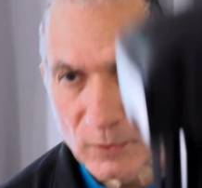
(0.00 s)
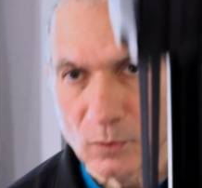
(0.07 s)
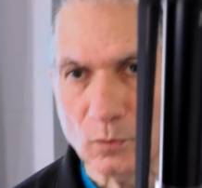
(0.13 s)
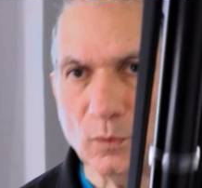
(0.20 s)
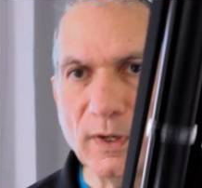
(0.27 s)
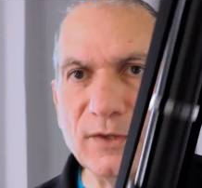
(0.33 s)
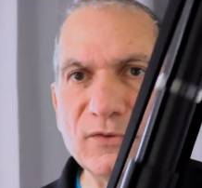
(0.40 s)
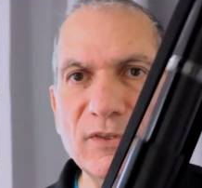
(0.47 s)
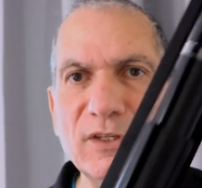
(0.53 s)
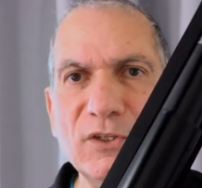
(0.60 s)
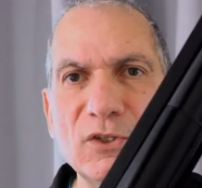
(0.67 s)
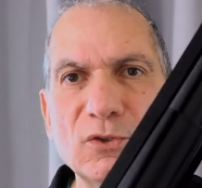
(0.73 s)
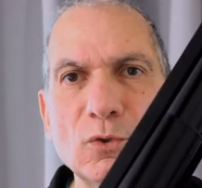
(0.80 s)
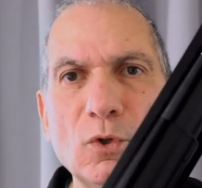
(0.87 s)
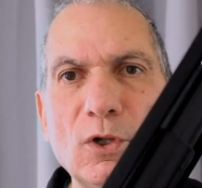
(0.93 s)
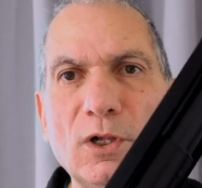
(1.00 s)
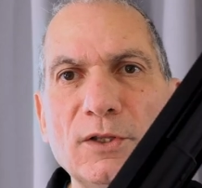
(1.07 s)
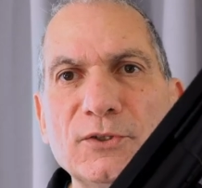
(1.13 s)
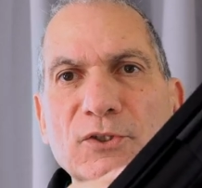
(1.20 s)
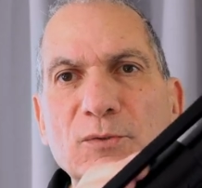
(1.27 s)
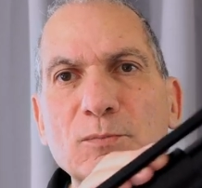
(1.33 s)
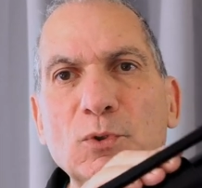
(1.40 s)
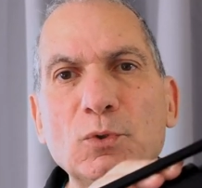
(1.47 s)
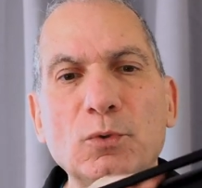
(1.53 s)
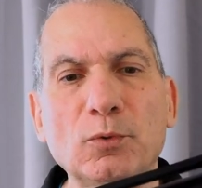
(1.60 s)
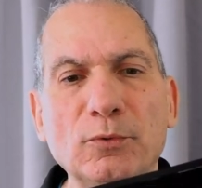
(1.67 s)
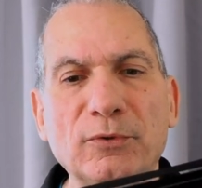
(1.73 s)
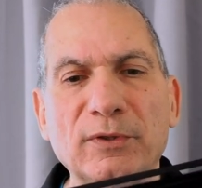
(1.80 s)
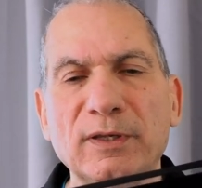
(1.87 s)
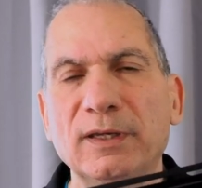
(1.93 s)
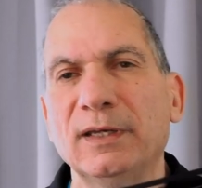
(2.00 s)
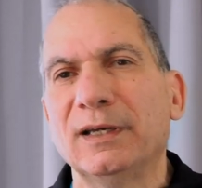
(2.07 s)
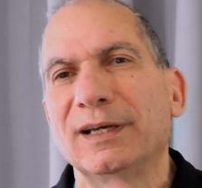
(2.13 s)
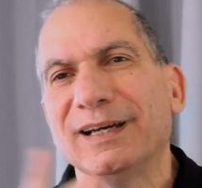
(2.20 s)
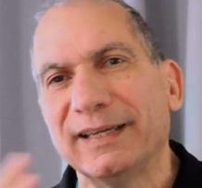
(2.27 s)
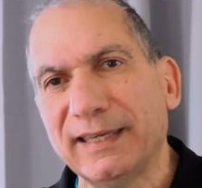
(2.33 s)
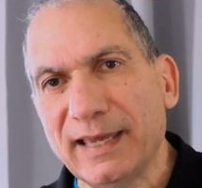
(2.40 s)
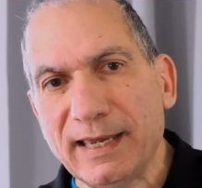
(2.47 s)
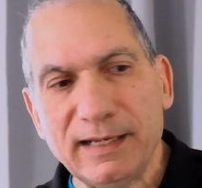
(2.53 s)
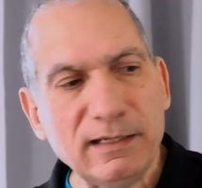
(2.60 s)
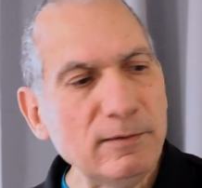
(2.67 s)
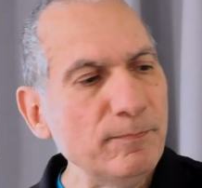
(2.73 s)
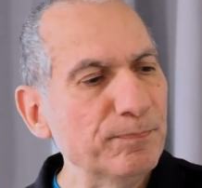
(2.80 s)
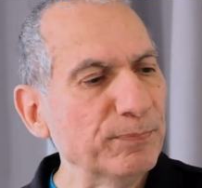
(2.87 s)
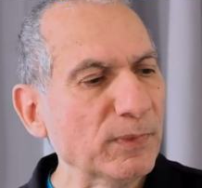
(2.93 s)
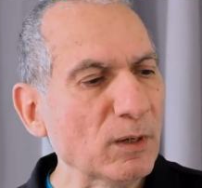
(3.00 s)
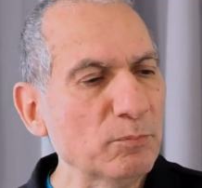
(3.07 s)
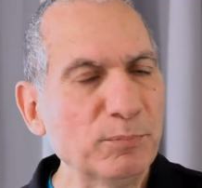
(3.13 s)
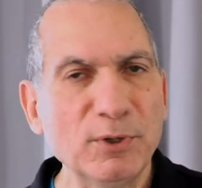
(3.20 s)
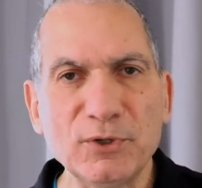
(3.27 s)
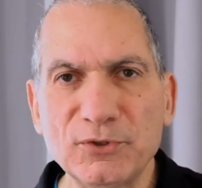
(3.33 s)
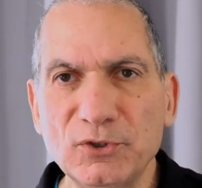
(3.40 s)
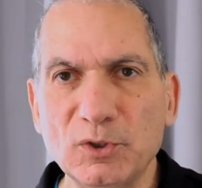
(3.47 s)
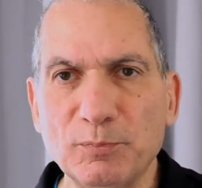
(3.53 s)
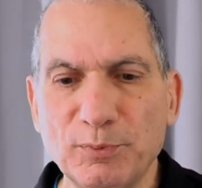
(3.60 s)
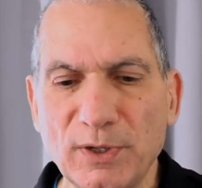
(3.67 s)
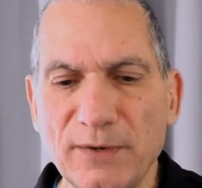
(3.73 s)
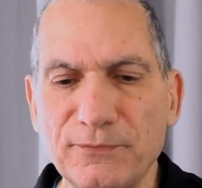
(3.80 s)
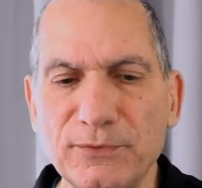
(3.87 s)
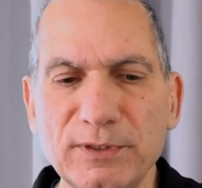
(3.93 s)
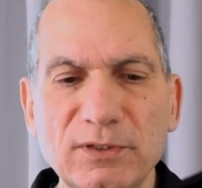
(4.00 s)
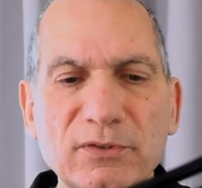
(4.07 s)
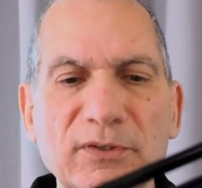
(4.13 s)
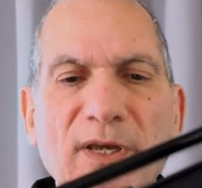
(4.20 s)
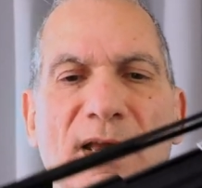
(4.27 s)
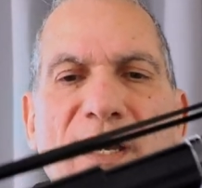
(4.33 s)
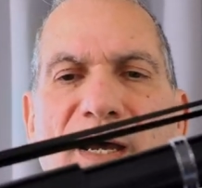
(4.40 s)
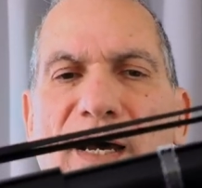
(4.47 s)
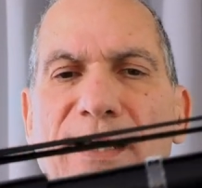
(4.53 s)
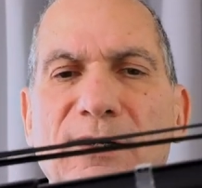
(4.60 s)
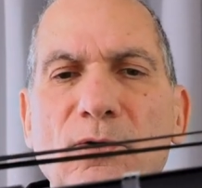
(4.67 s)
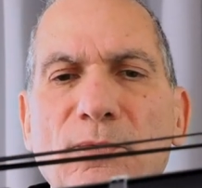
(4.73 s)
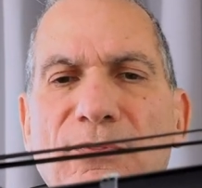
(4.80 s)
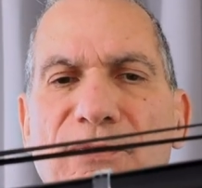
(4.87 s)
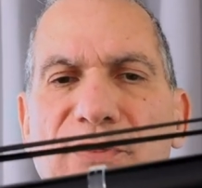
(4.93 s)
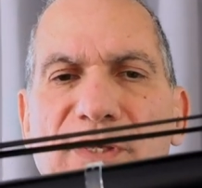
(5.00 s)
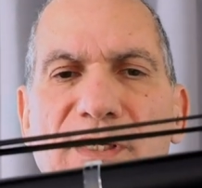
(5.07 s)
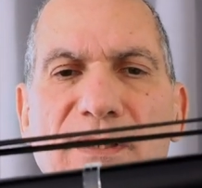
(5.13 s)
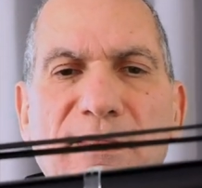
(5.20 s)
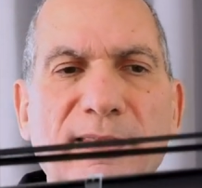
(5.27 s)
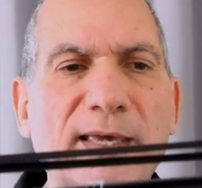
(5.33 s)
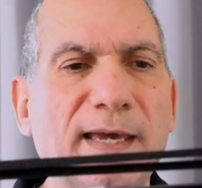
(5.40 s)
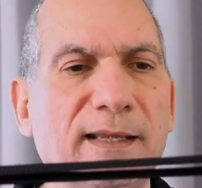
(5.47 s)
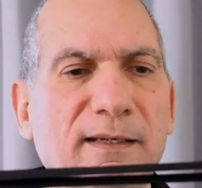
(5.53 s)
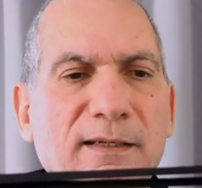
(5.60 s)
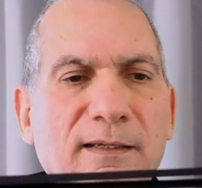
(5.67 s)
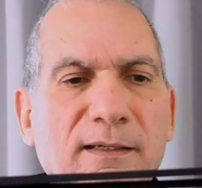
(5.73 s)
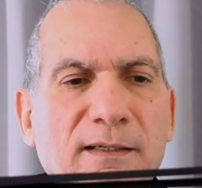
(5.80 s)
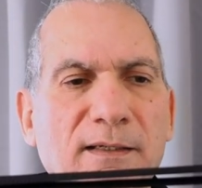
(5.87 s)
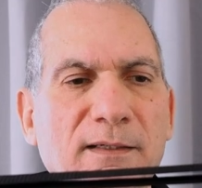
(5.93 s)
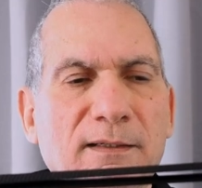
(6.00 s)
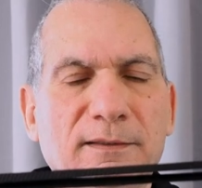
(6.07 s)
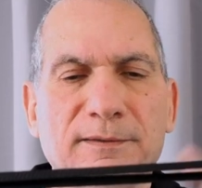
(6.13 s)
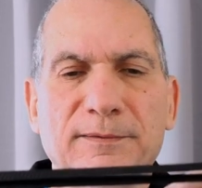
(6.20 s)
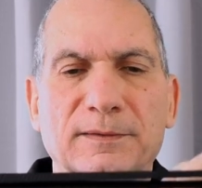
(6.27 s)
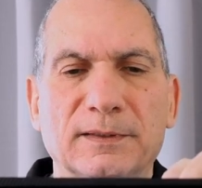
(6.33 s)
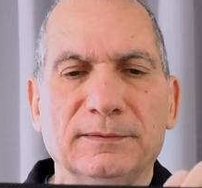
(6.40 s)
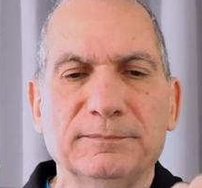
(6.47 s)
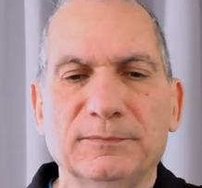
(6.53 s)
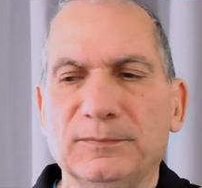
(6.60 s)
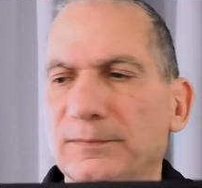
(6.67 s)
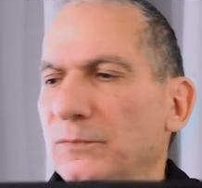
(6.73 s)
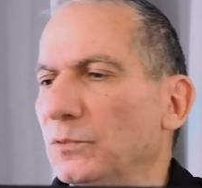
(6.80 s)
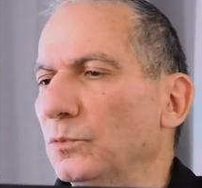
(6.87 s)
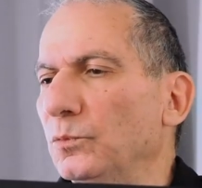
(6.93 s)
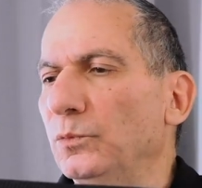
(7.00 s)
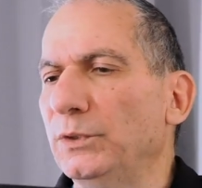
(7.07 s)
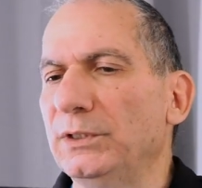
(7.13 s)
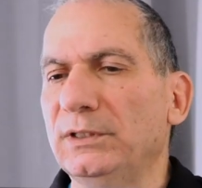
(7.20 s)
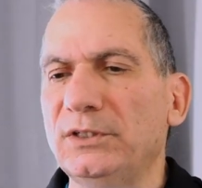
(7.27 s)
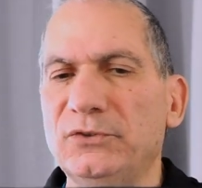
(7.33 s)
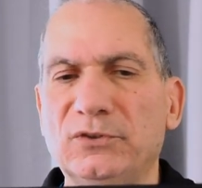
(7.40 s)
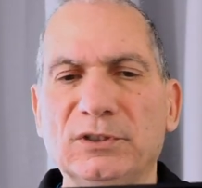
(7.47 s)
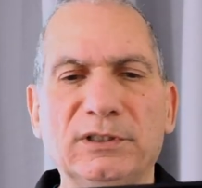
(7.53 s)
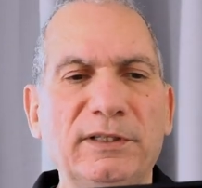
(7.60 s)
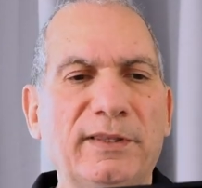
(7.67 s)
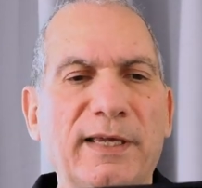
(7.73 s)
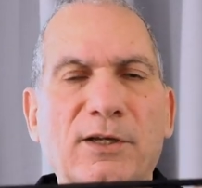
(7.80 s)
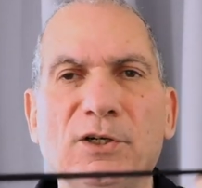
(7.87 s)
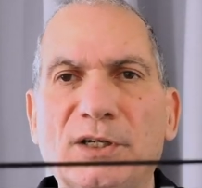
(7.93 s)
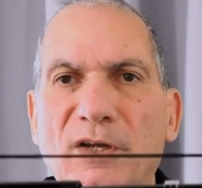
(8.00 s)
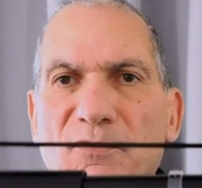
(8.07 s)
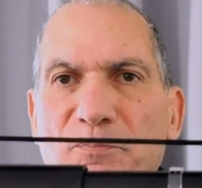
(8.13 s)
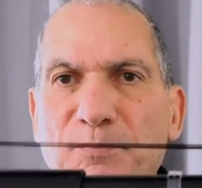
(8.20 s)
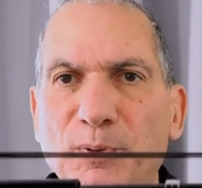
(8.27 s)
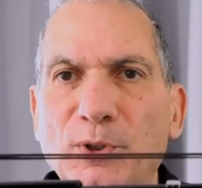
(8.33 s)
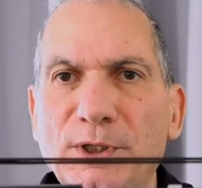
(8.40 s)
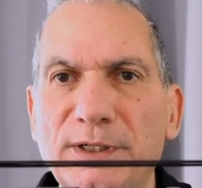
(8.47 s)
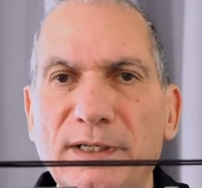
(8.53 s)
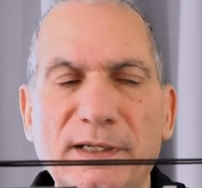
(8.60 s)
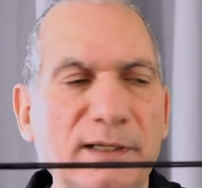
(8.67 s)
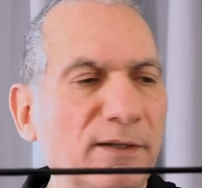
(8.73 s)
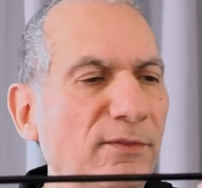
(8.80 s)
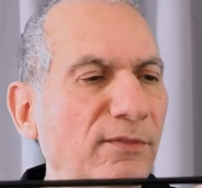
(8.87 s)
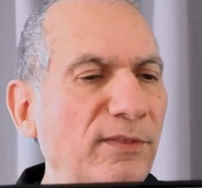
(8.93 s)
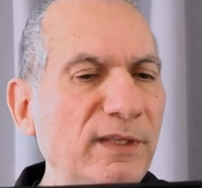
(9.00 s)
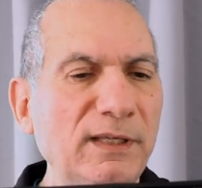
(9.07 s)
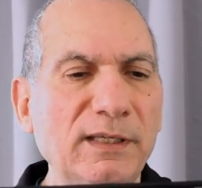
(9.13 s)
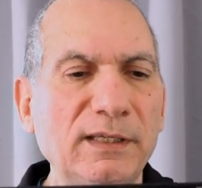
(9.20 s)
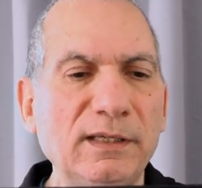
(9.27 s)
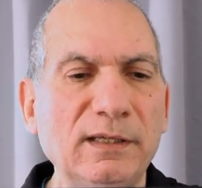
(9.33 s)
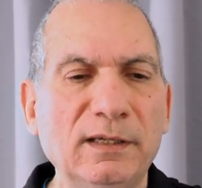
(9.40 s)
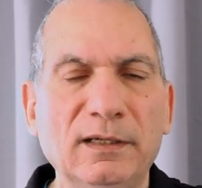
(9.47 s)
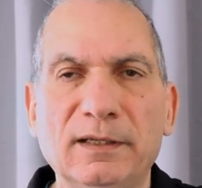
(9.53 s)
whereas this is all smooth. Again, personal preference. I don't think that realistically they could have put the